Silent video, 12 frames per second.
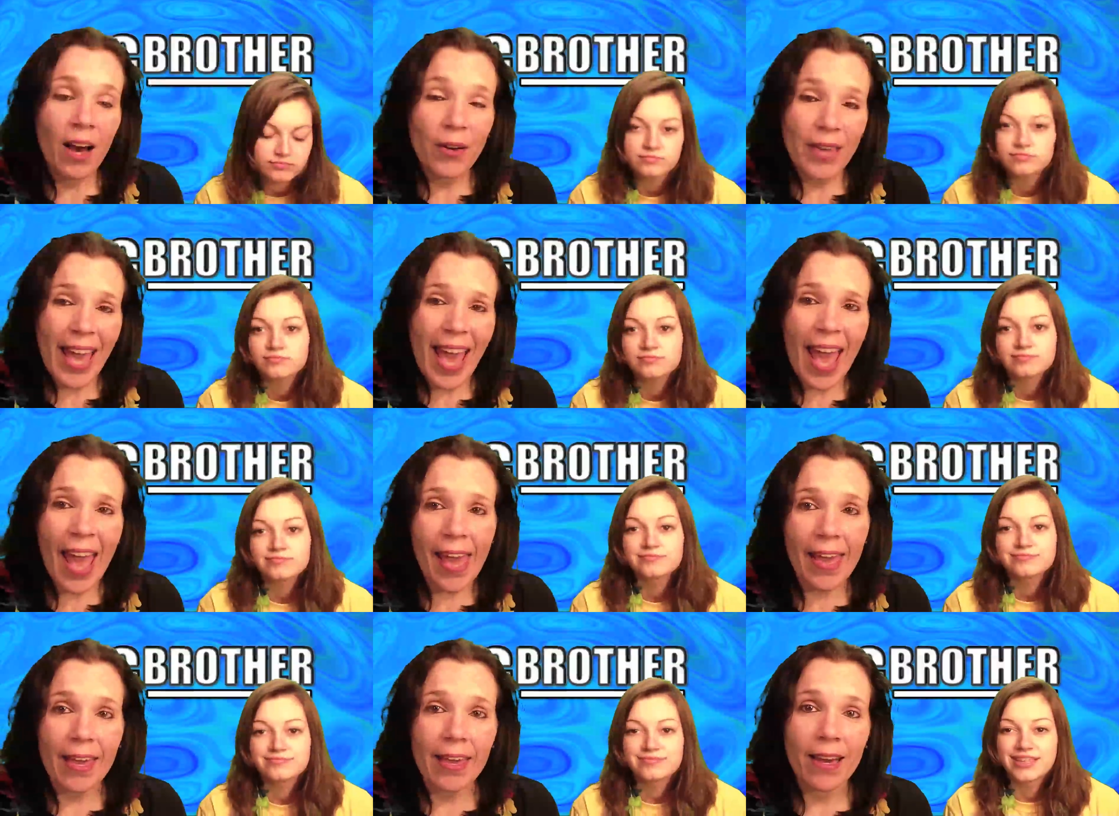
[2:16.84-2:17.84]

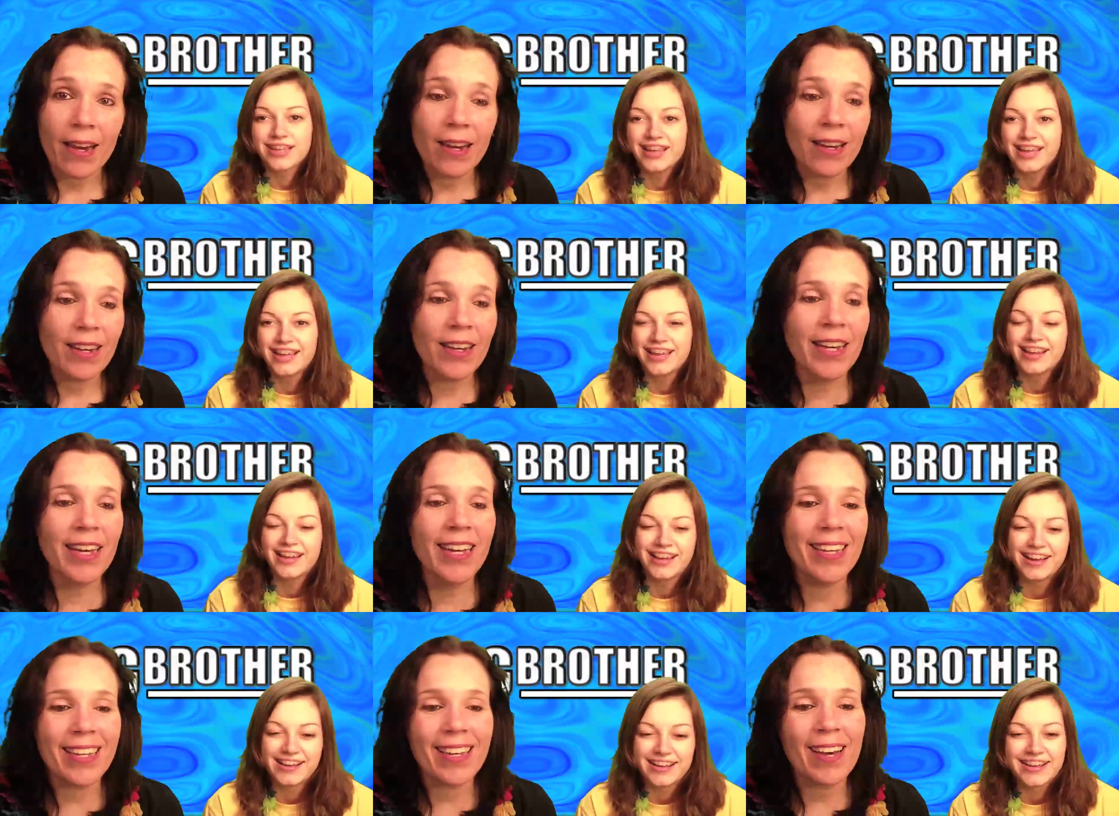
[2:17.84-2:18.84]
Speaker 1: Okay.
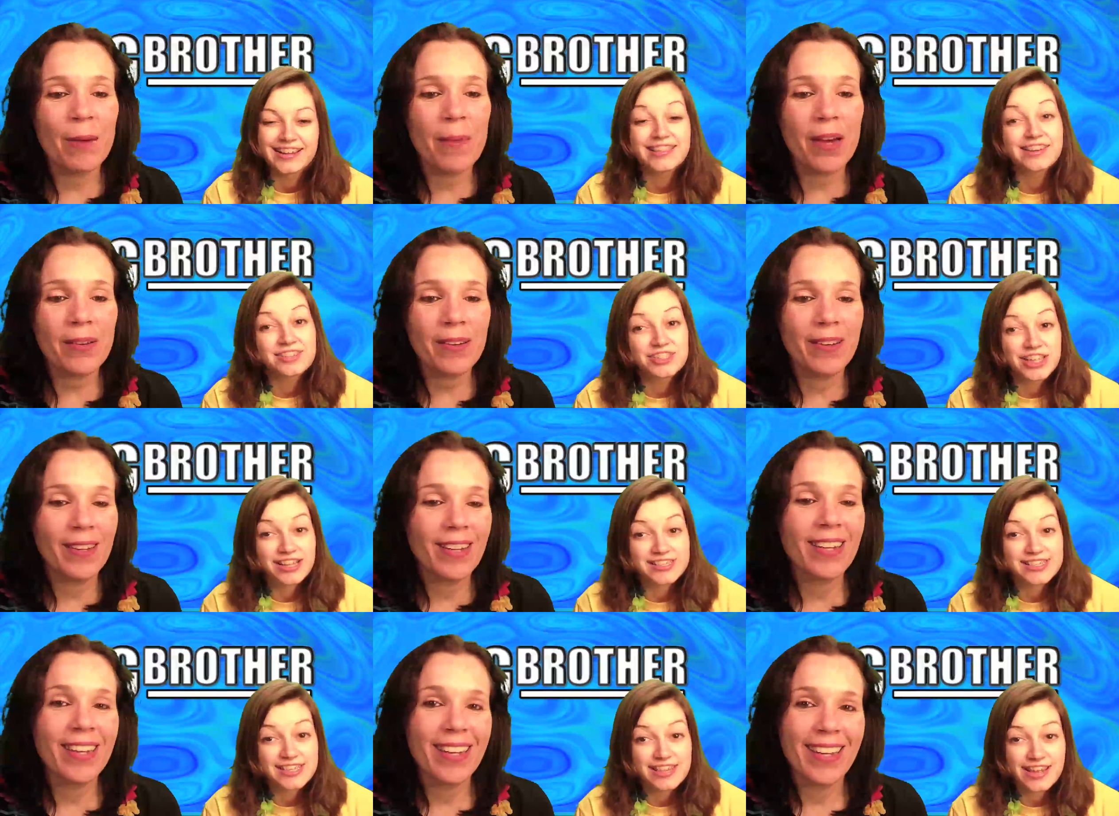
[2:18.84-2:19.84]
Speaker 2: Little
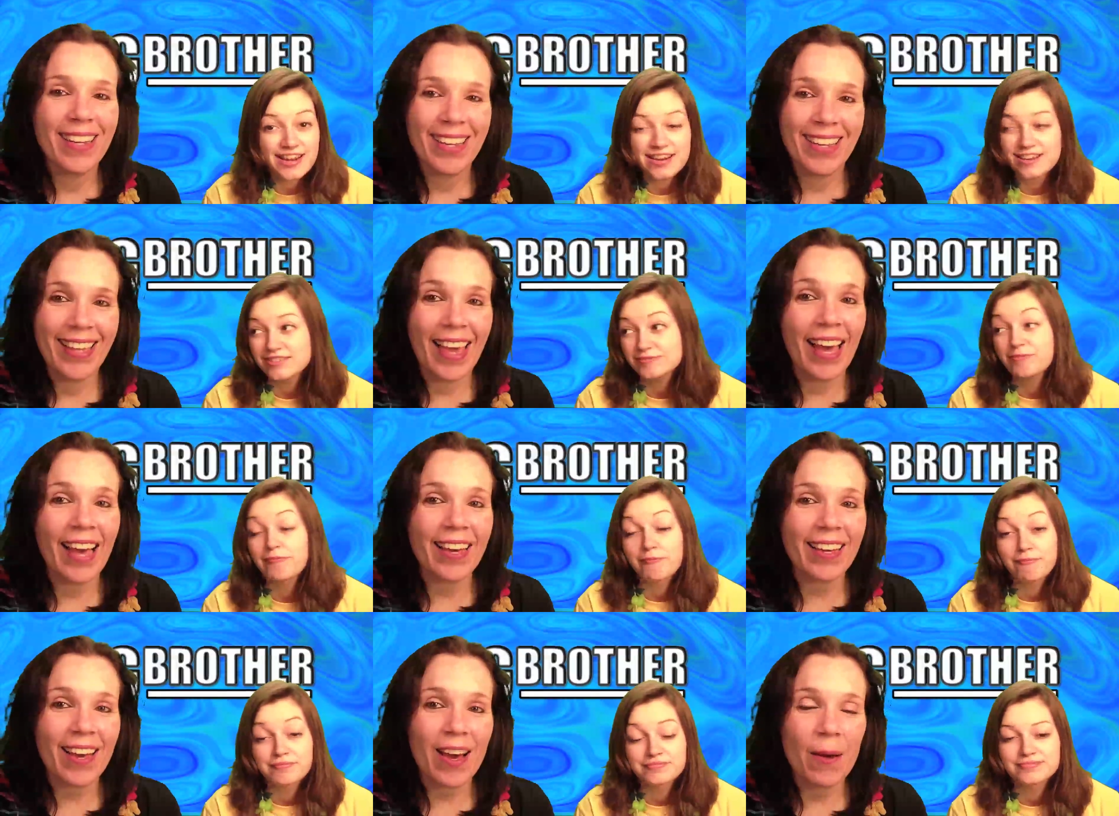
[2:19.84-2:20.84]
jealousy there?
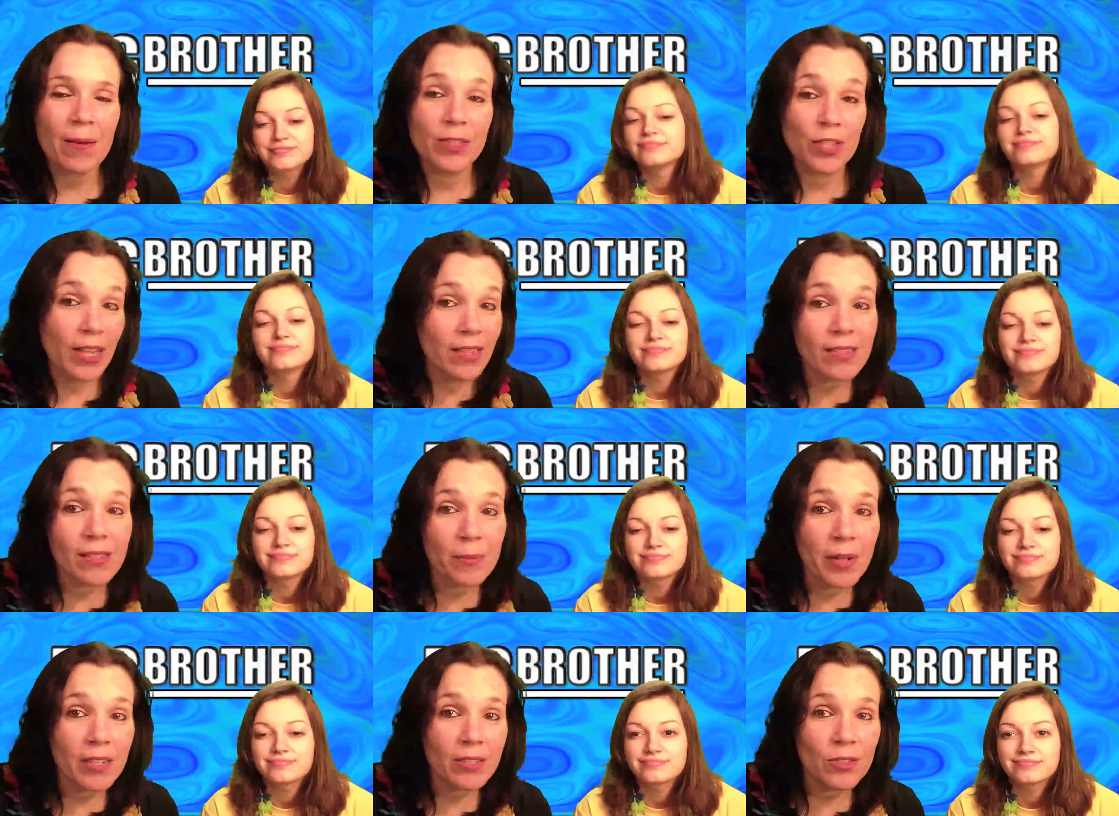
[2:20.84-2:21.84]
Yeah.
Speaker 1: Jealousy
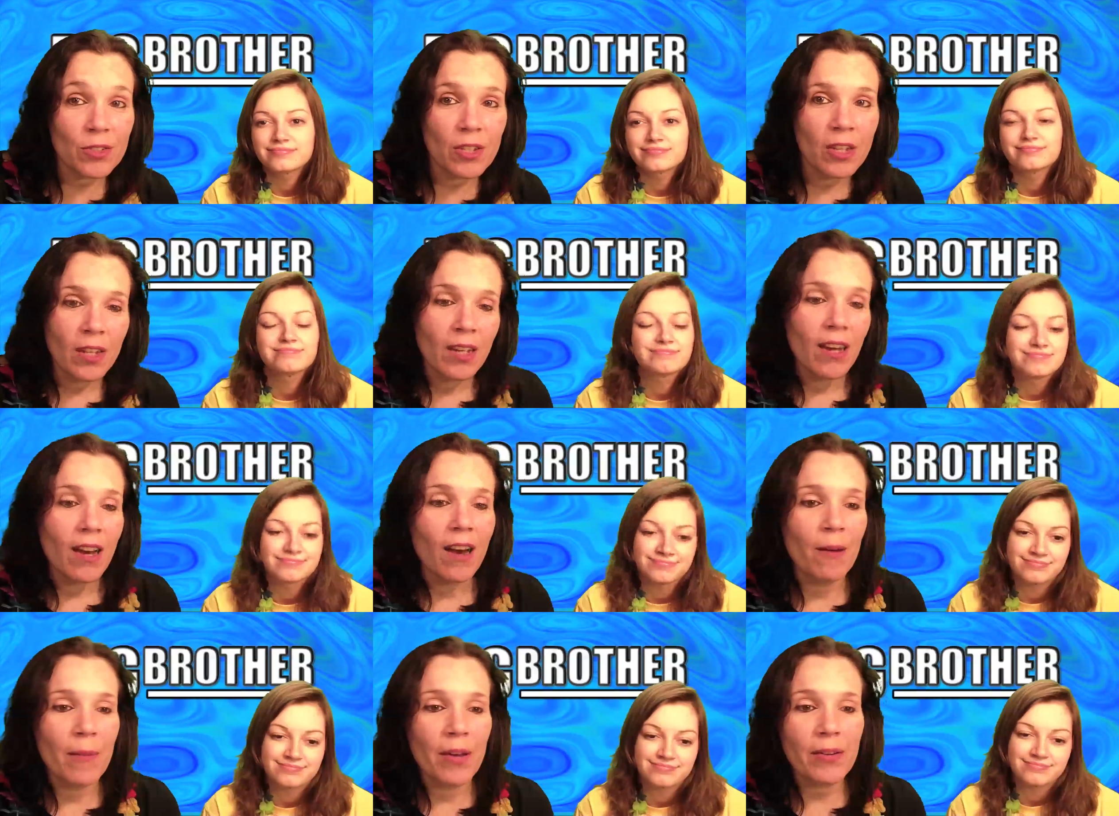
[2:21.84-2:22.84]
much?
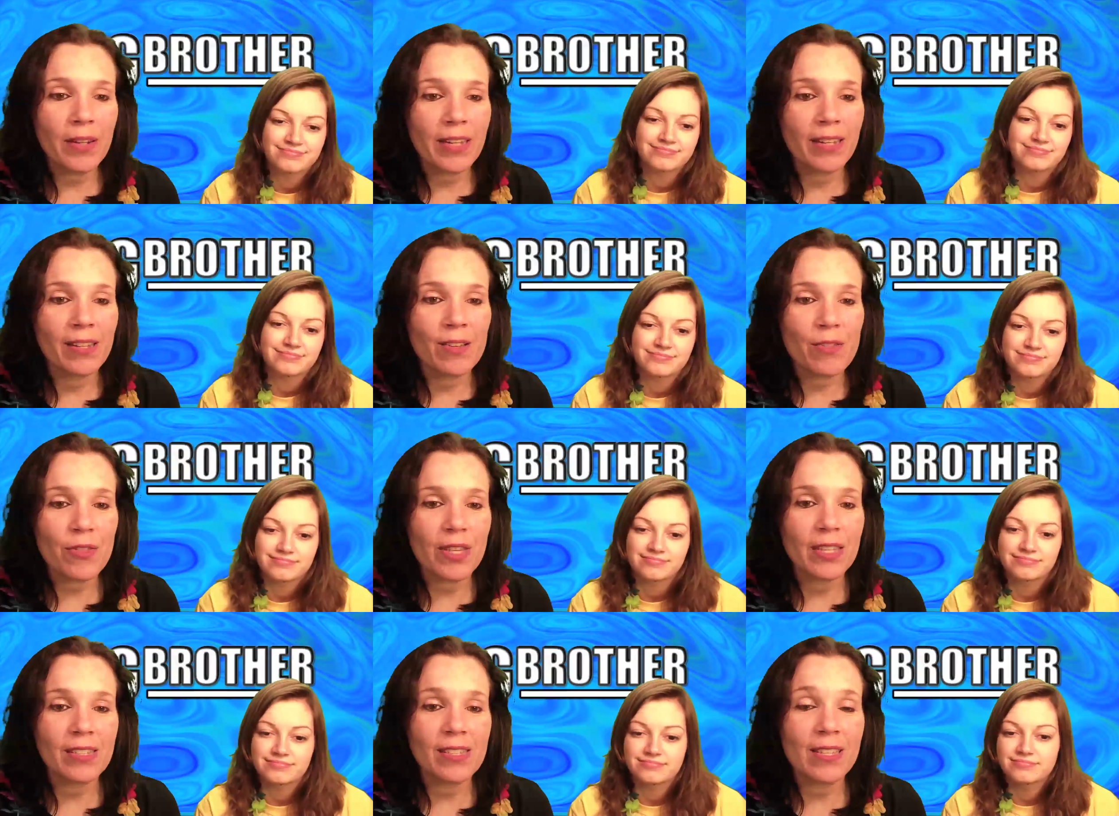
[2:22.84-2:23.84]
America
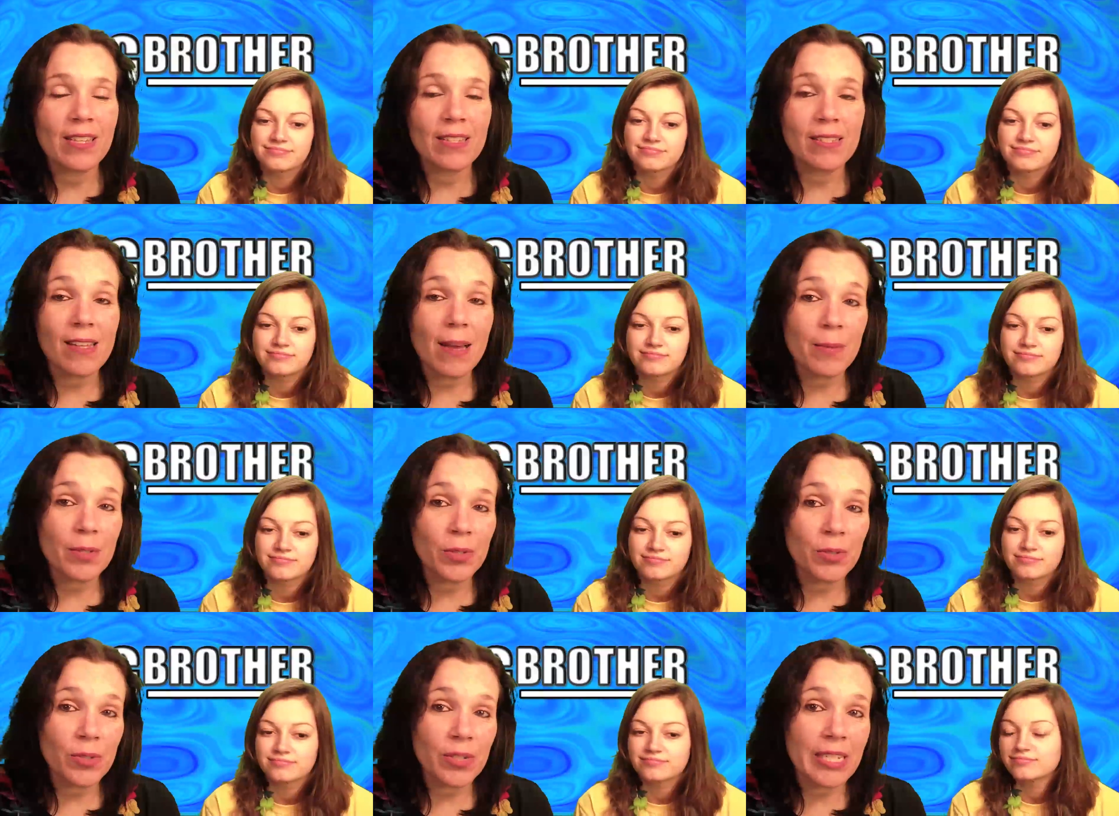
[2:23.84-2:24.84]
thinks the
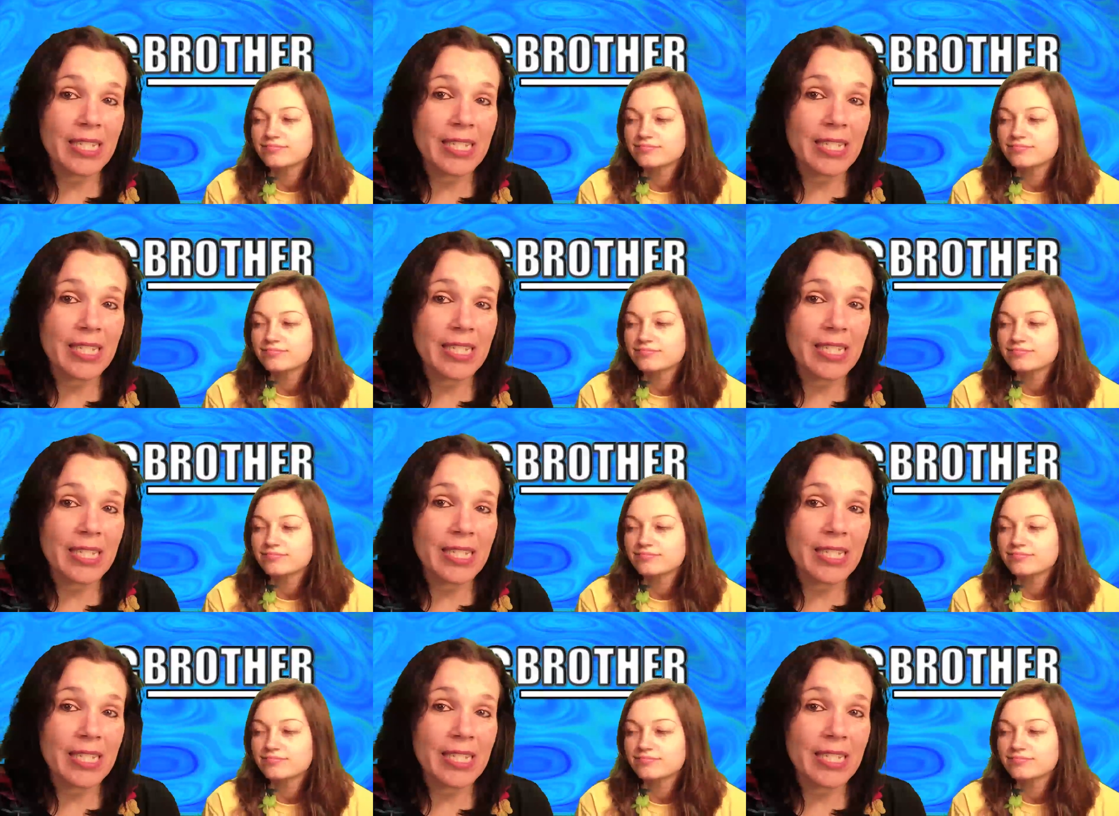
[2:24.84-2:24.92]
saboteur